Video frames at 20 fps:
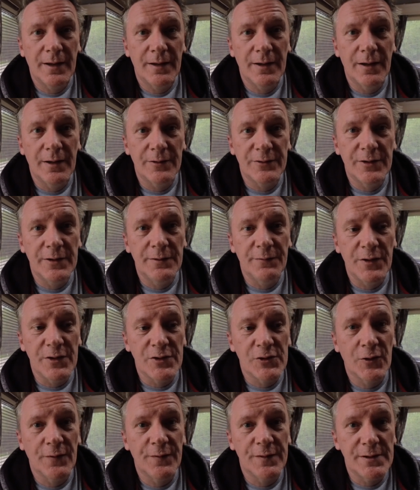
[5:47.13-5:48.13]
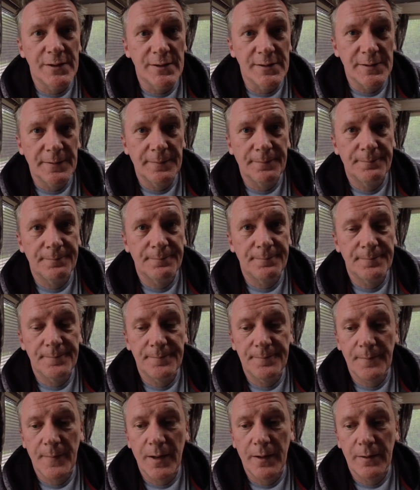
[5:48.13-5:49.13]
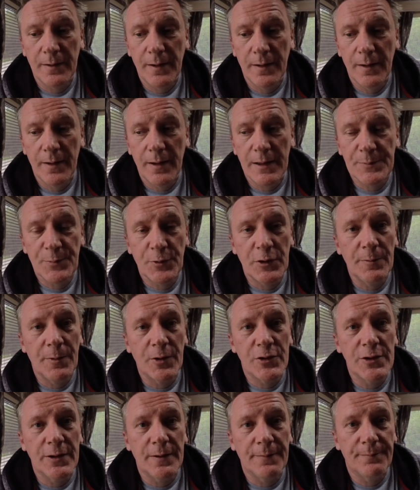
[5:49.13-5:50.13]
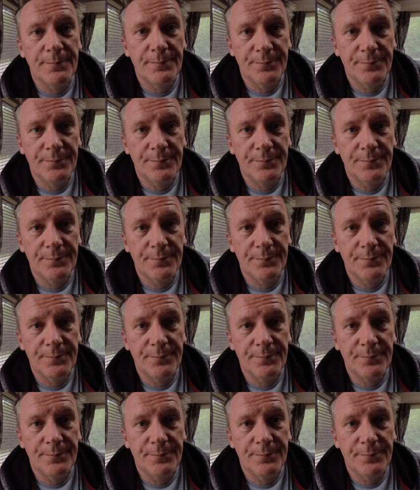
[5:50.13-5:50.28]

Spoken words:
TV services. That's pretty much it.